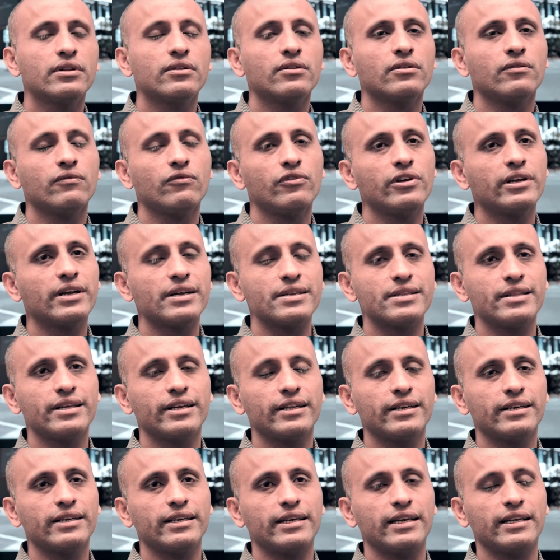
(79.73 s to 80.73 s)
so we
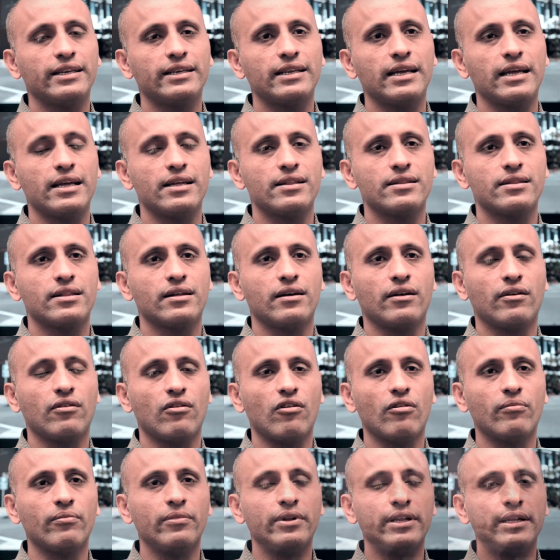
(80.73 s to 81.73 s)
consider it as
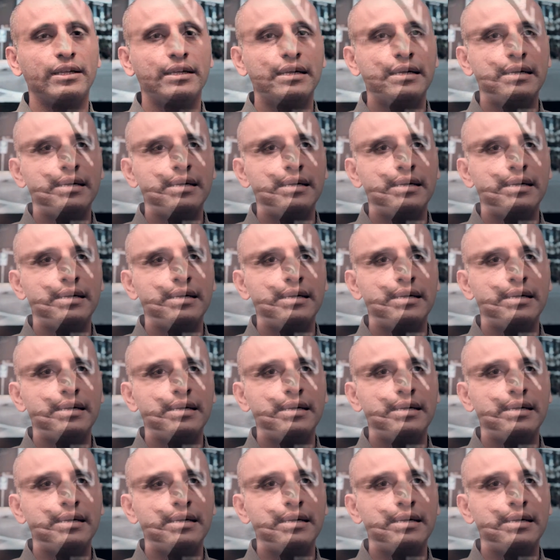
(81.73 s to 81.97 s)
anomaly.